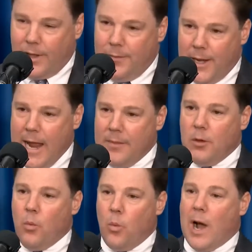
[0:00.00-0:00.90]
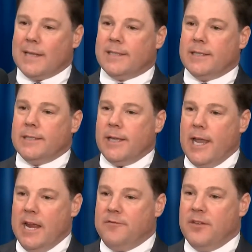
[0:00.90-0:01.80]
that had the Watson
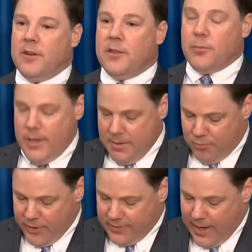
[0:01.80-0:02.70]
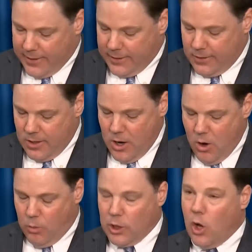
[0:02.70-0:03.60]
853 imprint on it
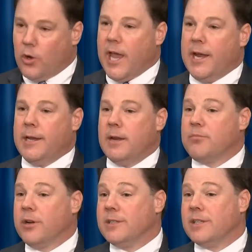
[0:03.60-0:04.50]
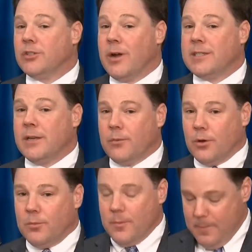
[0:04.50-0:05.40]
were located in Prince's dressing
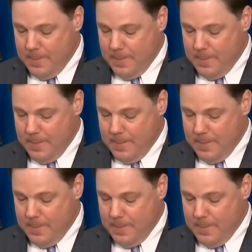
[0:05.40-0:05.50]
room.